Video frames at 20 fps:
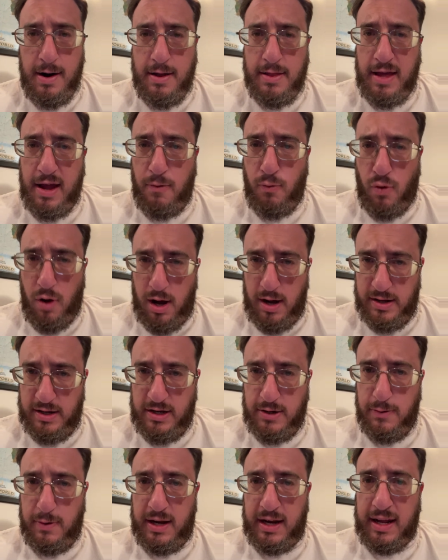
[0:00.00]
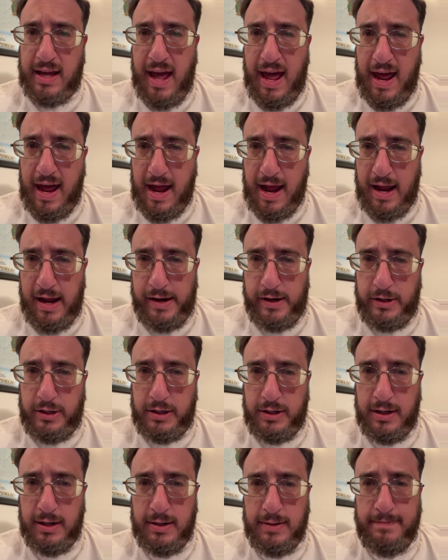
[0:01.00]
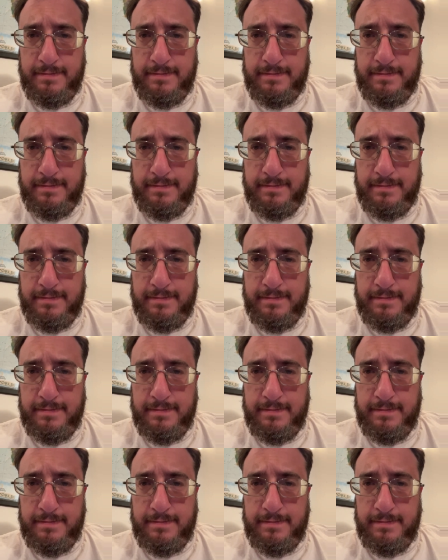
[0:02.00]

They want to engage.